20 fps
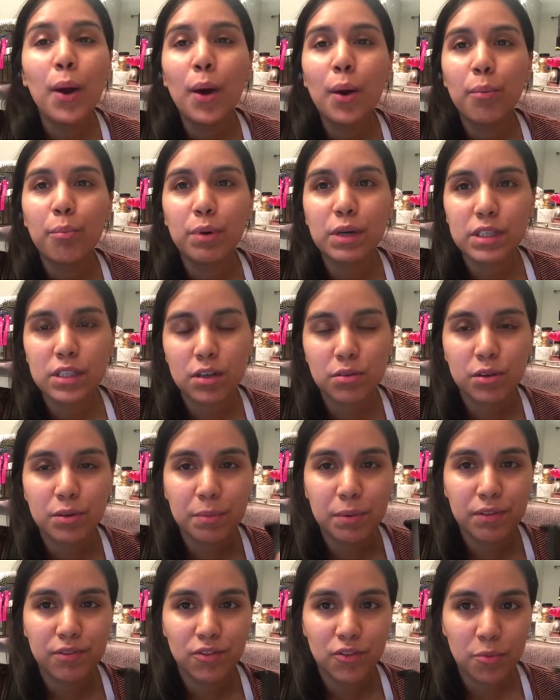but I will
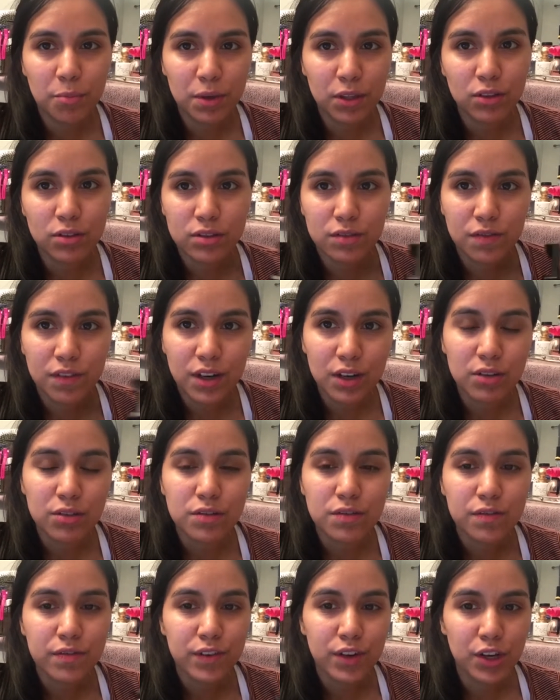be filming those videos
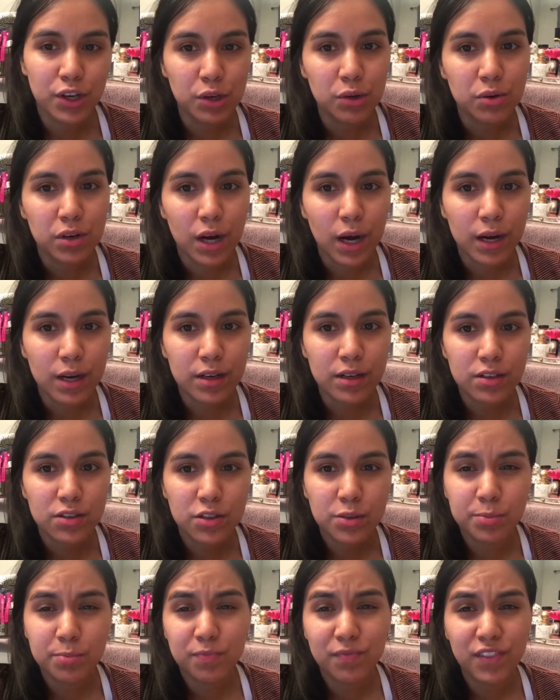for you guys. Those
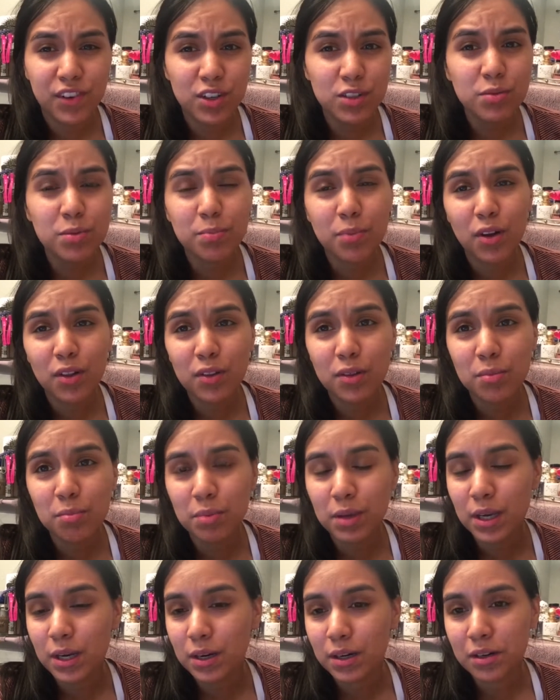videos will probably be
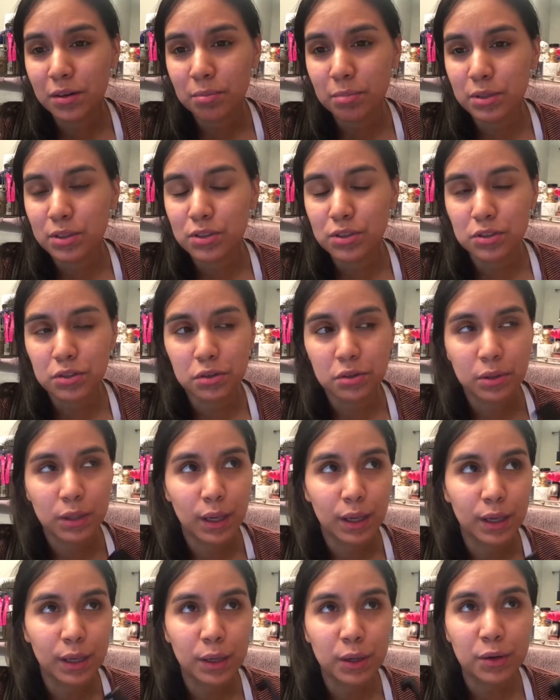up until
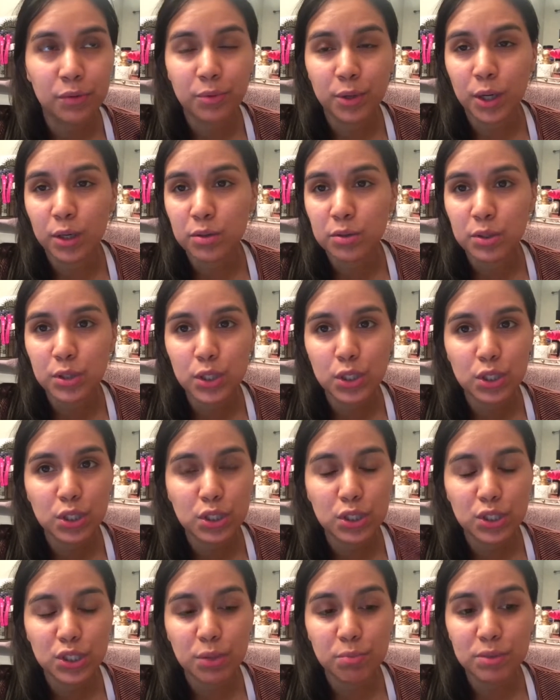like around
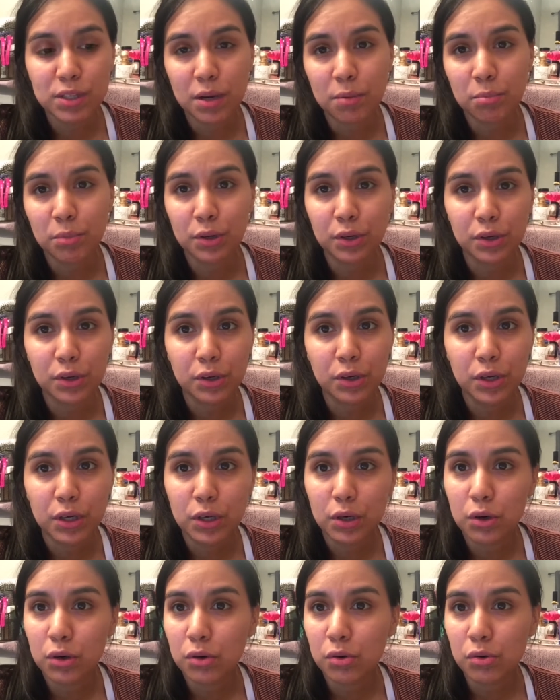September
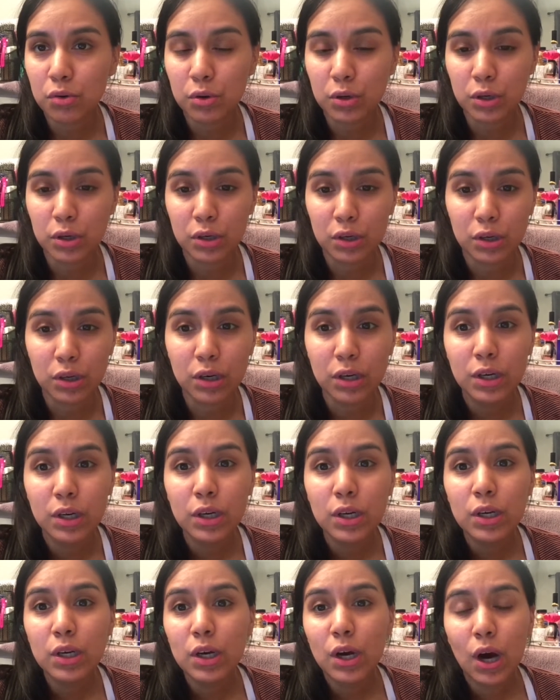or
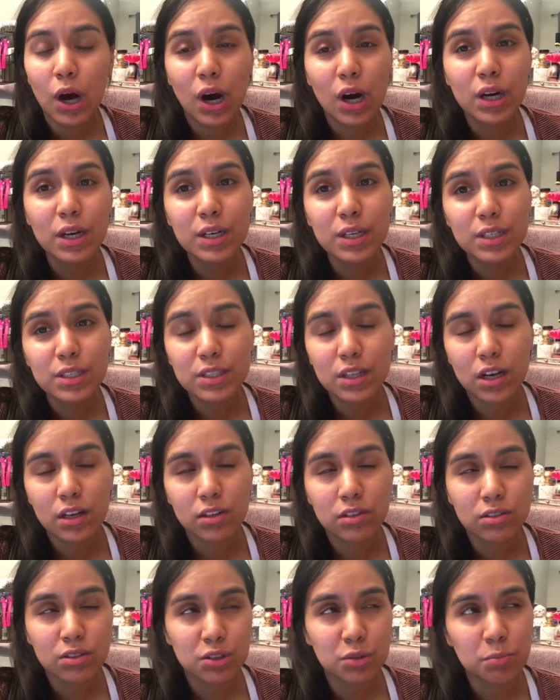August. I
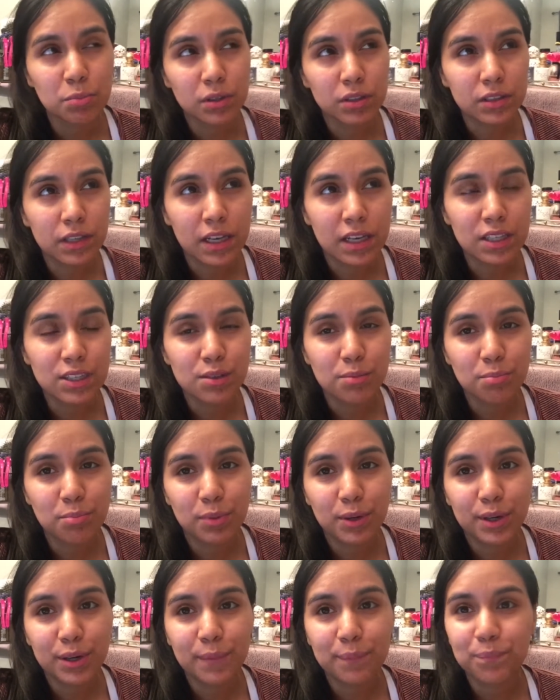know super late,
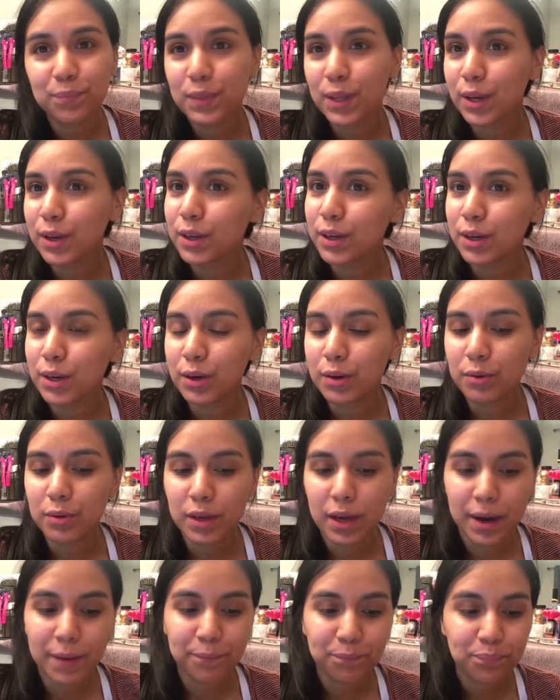but you know
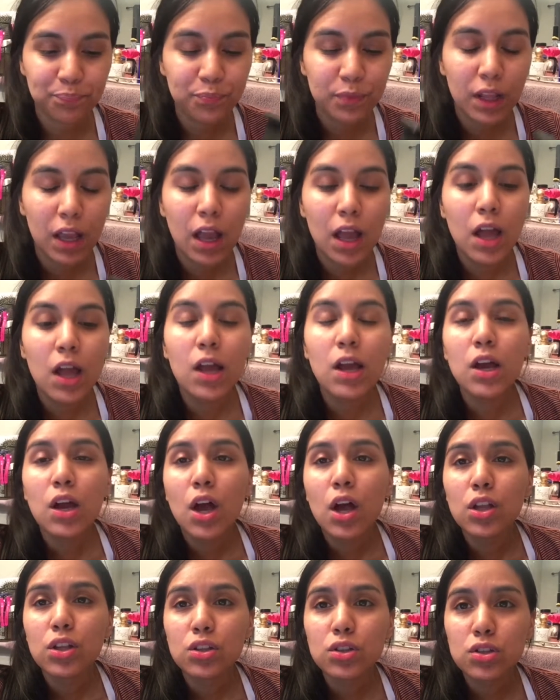yeah.
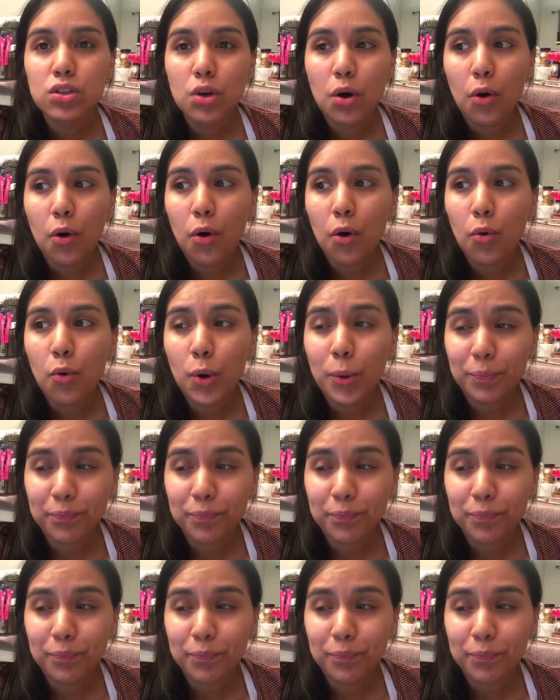So